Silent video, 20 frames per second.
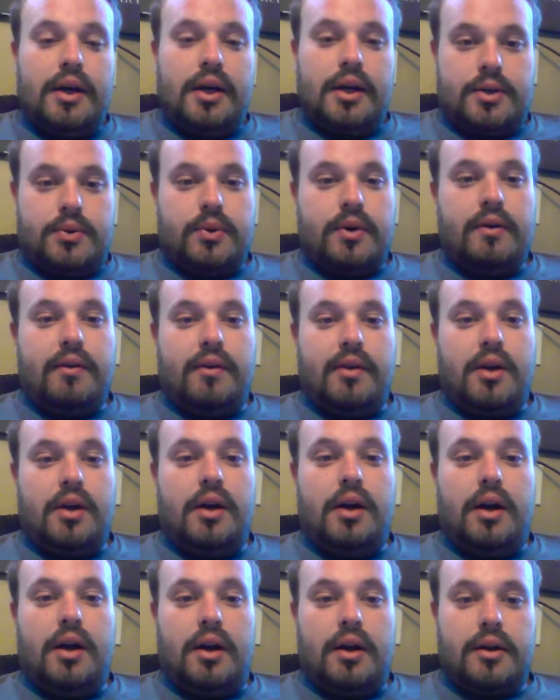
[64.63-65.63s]
at 12
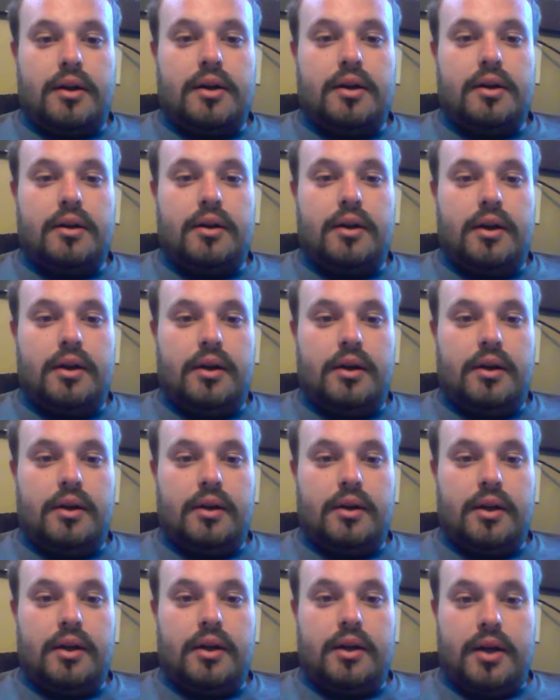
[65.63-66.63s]
o'clock
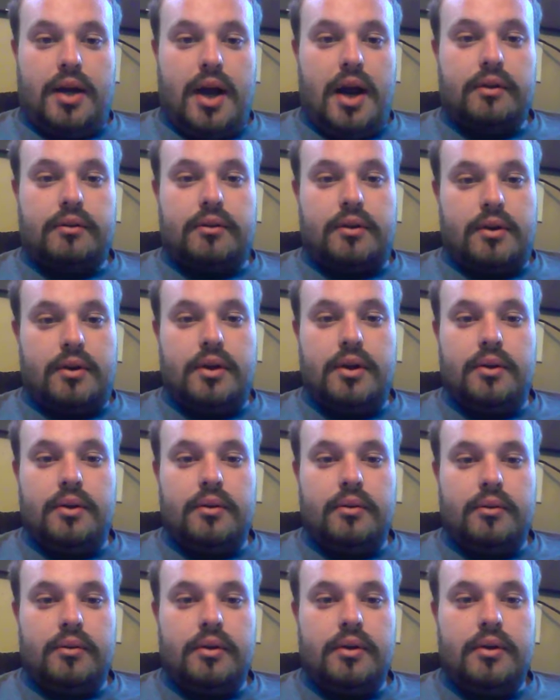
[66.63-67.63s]
in the
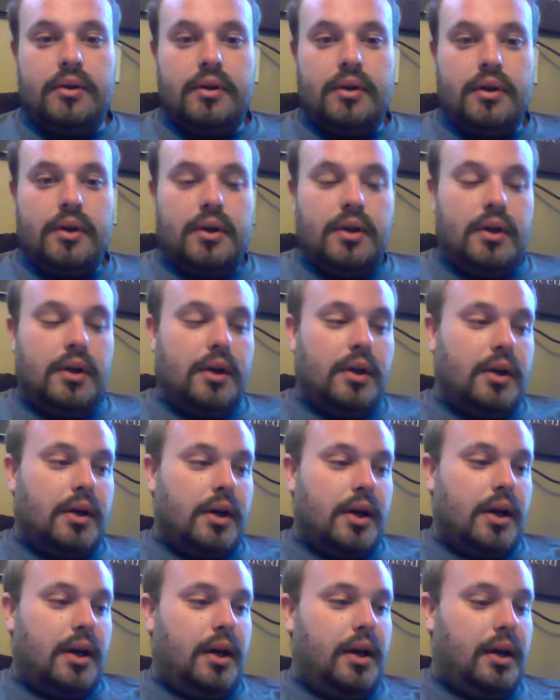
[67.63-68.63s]
afternoon,
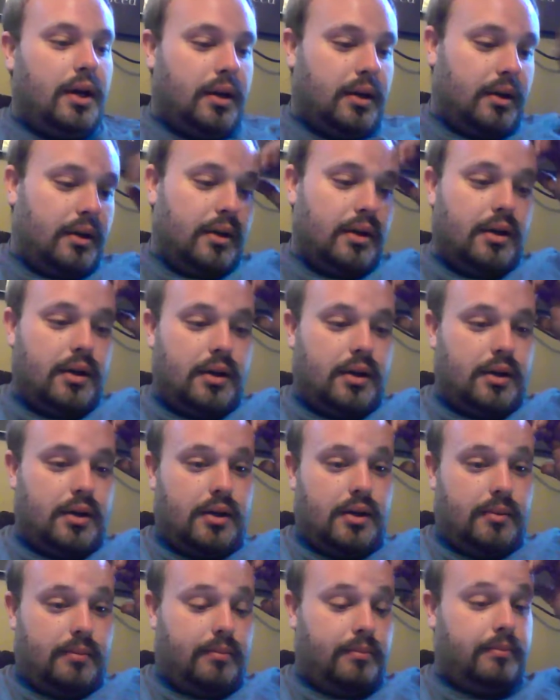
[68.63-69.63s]
and
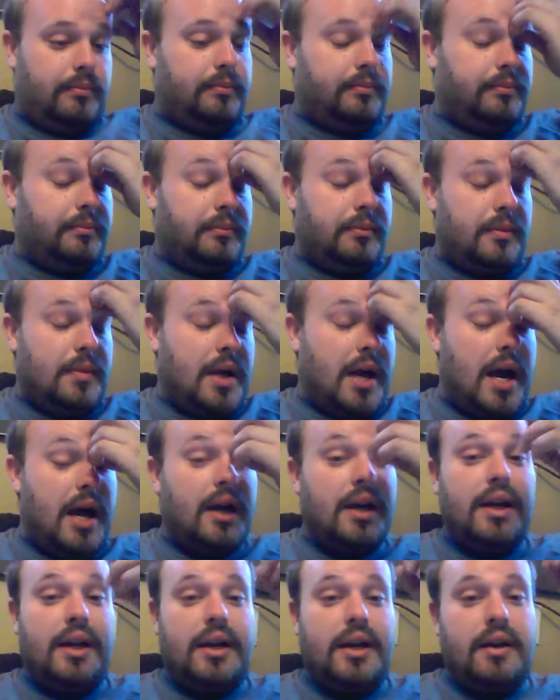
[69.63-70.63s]
I
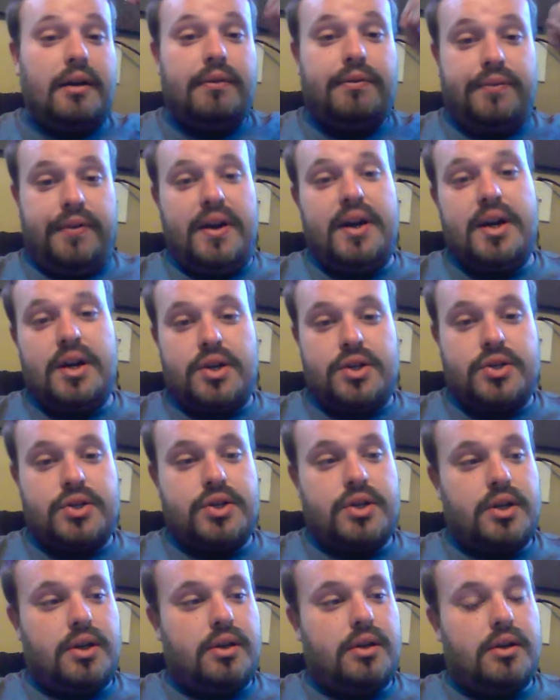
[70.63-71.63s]
didn't get
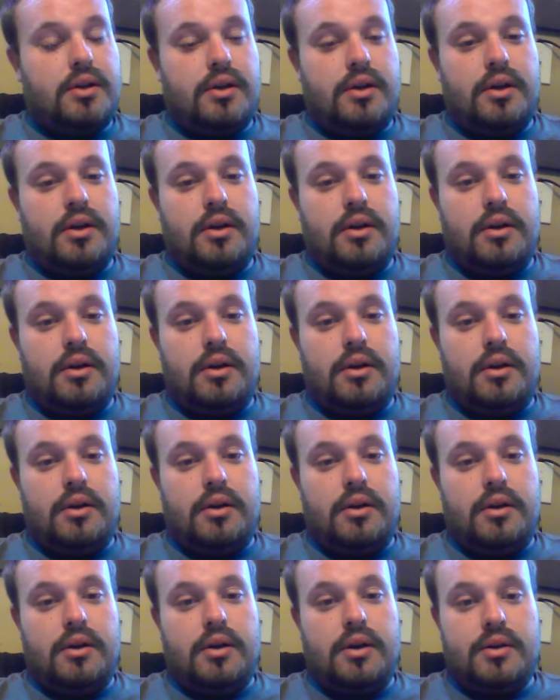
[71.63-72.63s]
finished
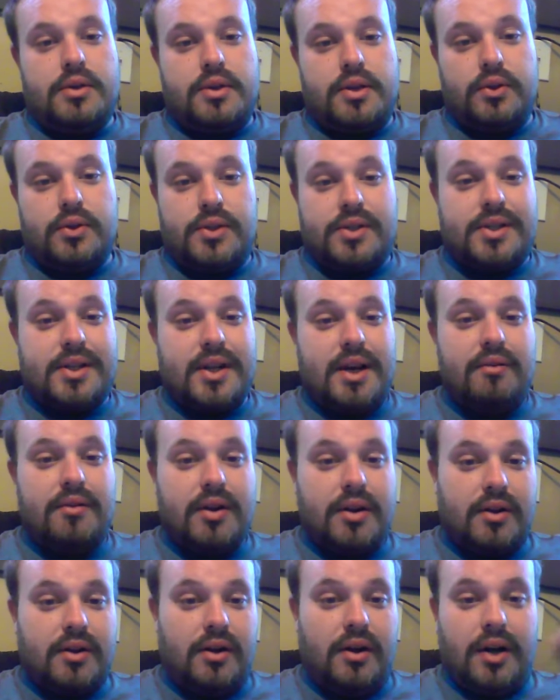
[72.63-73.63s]
until
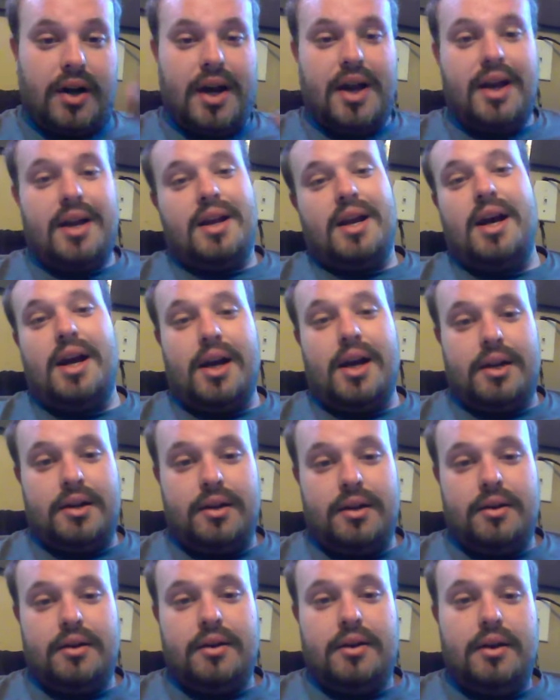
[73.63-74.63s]
7 o'clock at night.